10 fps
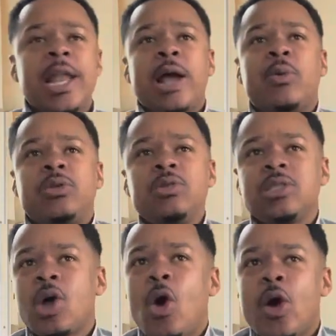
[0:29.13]
Like when you
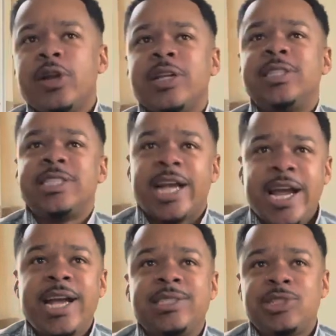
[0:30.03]
start to
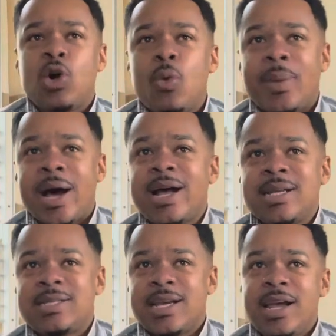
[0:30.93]
change your
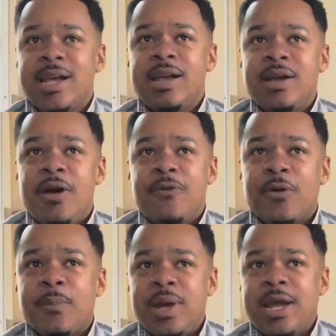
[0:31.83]
mindset
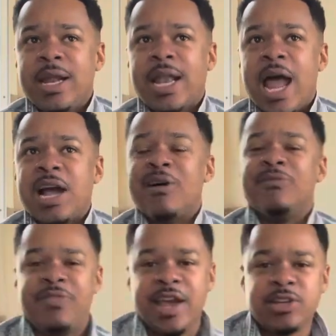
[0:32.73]
from being like a
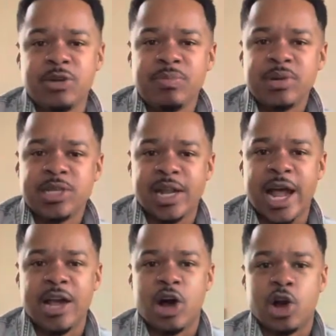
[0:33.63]
victim to
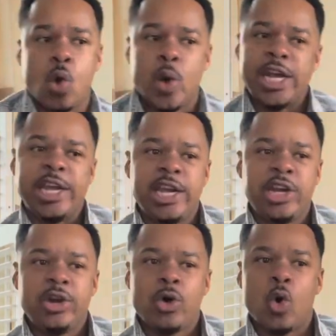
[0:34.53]
like a
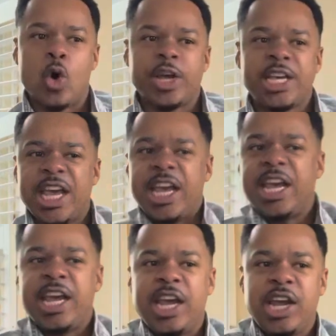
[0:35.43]
queen or a
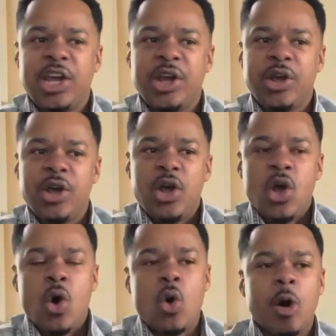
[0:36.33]
king
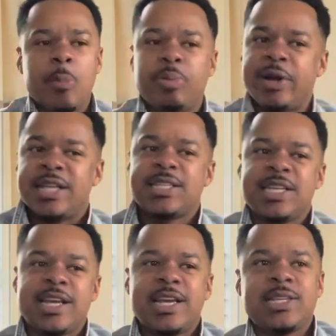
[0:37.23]
or a
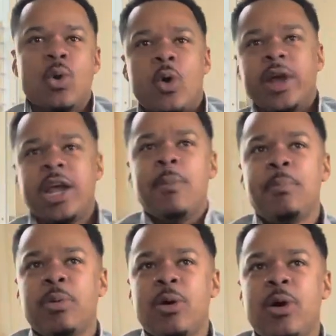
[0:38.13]
princess or
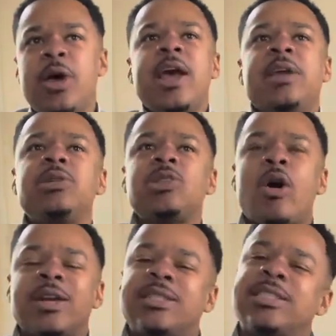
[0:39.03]
emperor and you
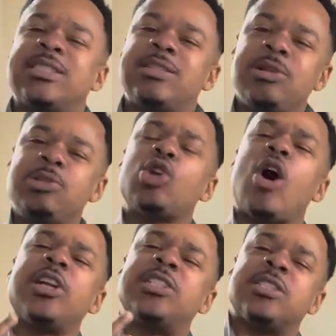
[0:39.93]
started just you
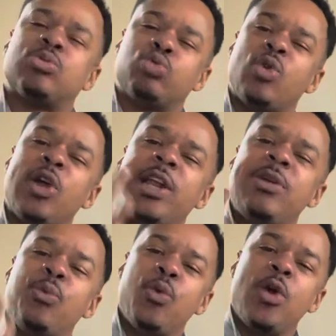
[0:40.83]
started just
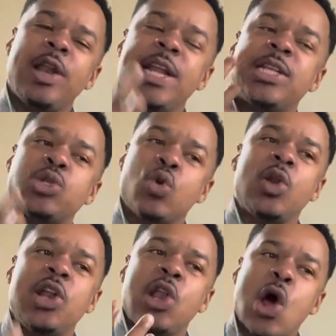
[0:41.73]
really really
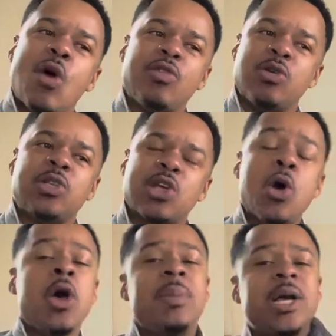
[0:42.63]
truly love yourself
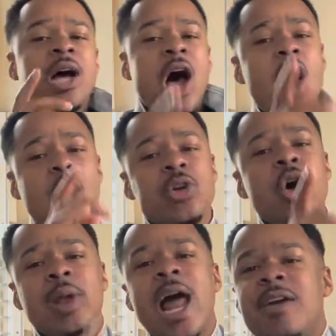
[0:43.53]
because all
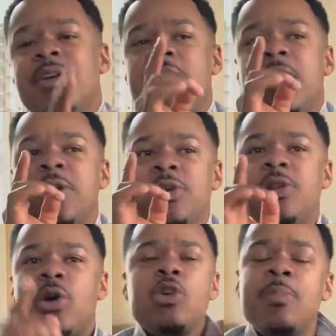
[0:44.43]
your life you
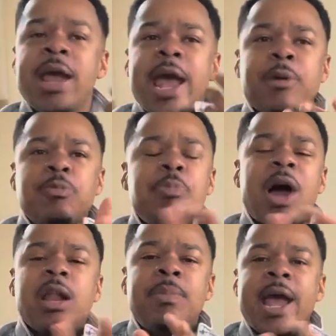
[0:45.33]
know, you've been hanging, We
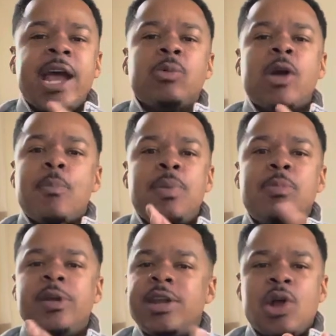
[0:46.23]
probably been hanging around
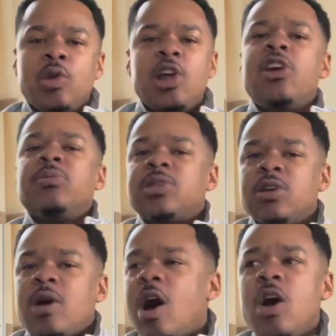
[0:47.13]
people that don't love
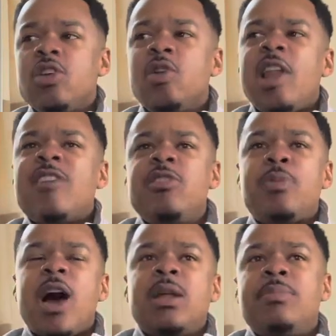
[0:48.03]
themselves. All your life, you
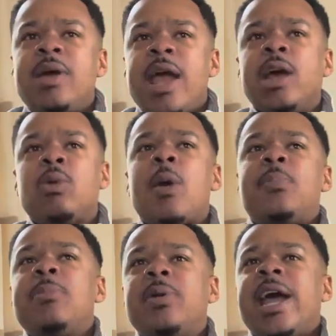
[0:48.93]
probably been hanging around
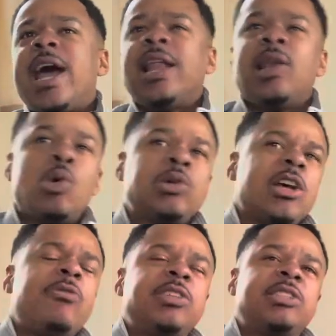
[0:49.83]
people that had low
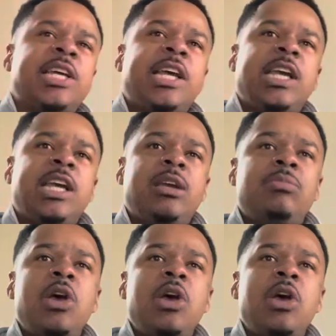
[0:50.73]
self-esteem.